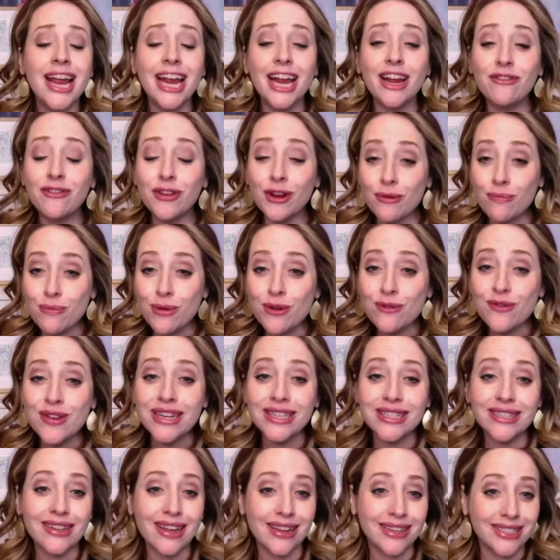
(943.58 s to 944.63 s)
If you're
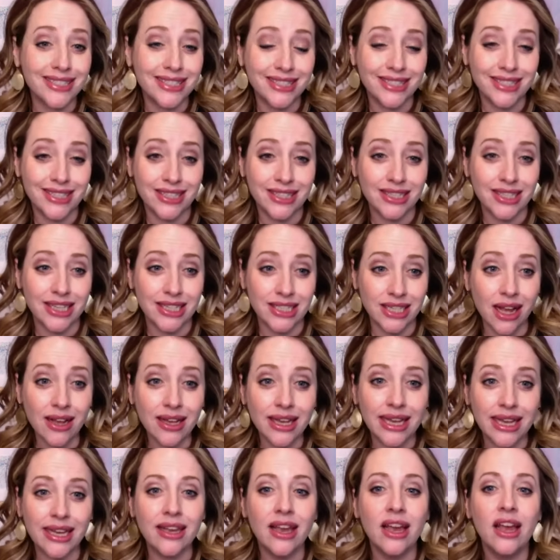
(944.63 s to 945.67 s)
moving to Lexington,
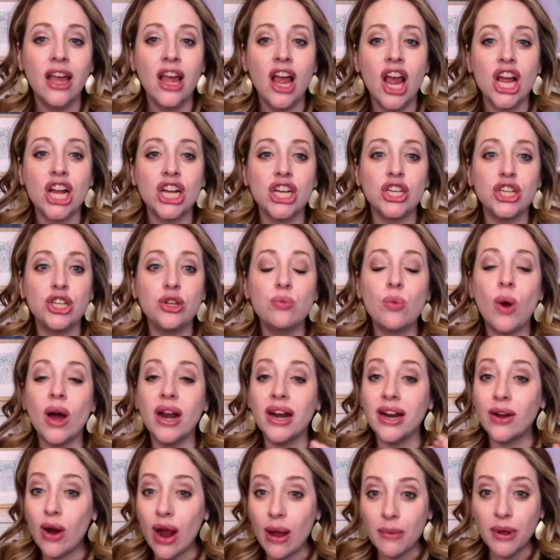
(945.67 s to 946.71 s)
Kentucky, you
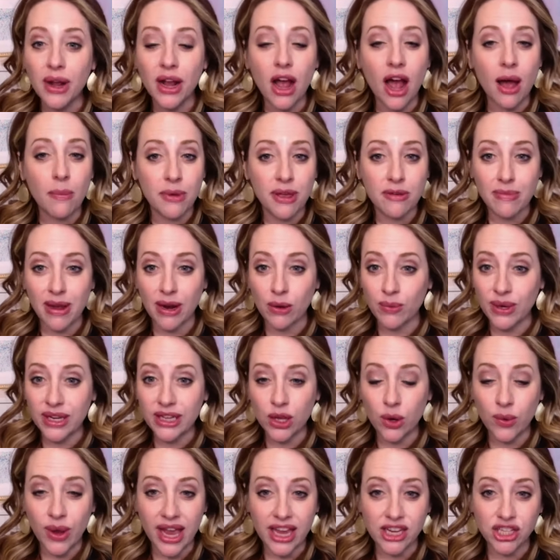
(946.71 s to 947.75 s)
want to grab a copy of my
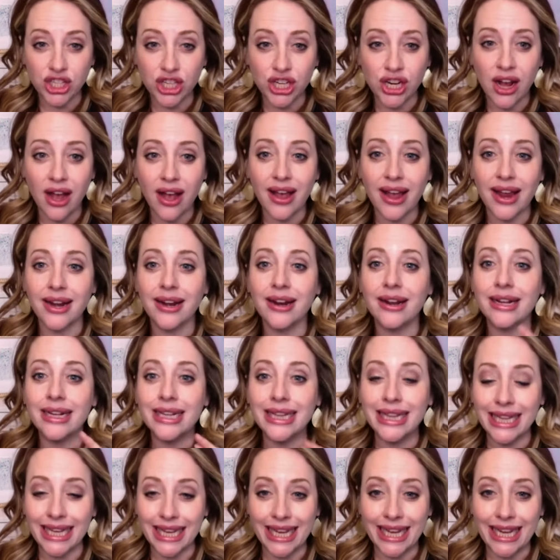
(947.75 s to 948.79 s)
relocation guide,
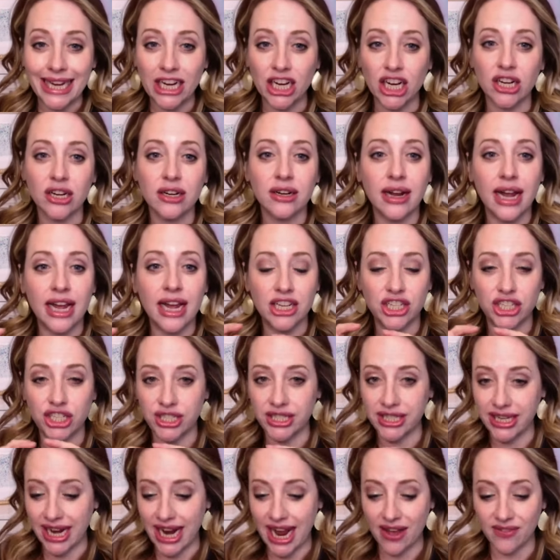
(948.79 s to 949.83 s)
click here. And
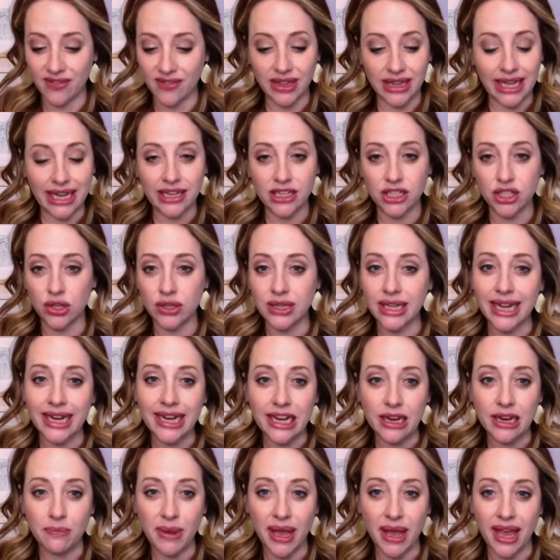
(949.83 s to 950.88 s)
she's going to have a link to a
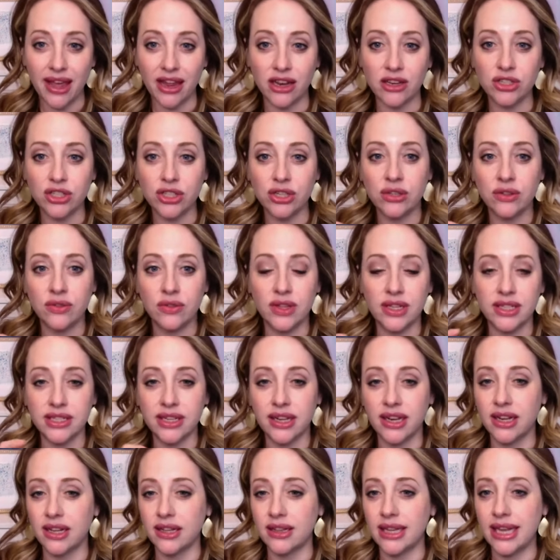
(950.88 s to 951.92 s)
landing page that's
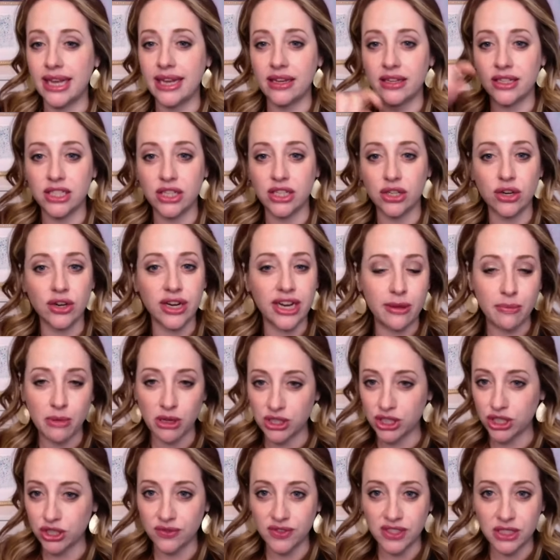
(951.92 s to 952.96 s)
going to link to her
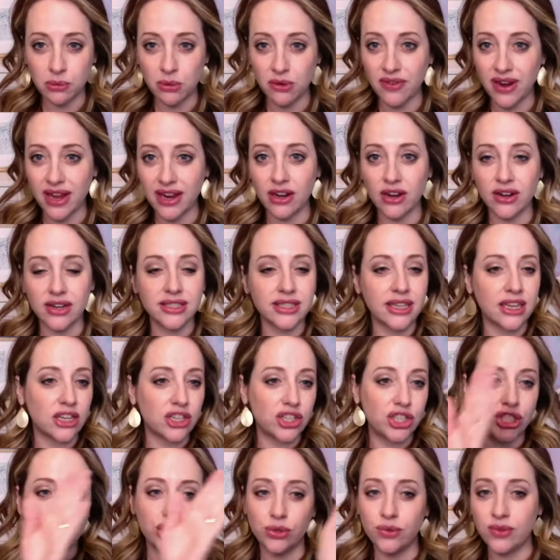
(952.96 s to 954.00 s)
email service provider and it's going
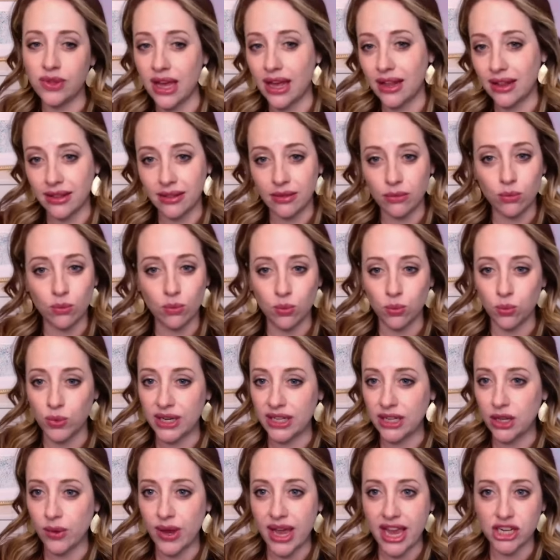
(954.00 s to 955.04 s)
to shoot that
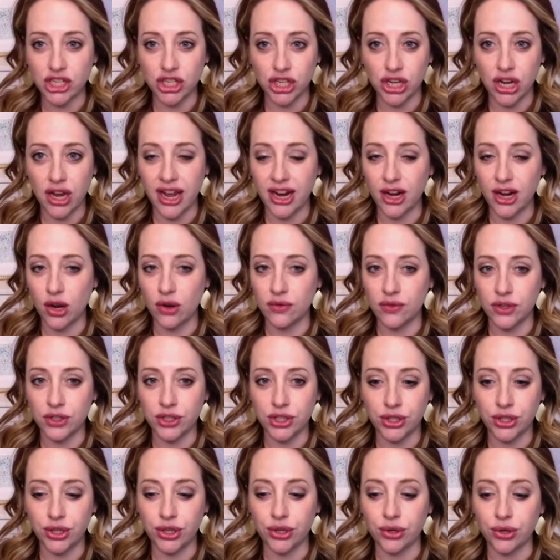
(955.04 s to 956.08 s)
relocation guide over
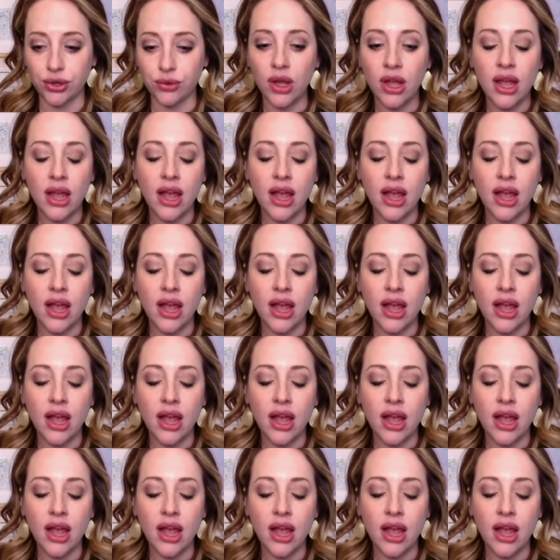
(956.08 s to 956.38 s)
to you.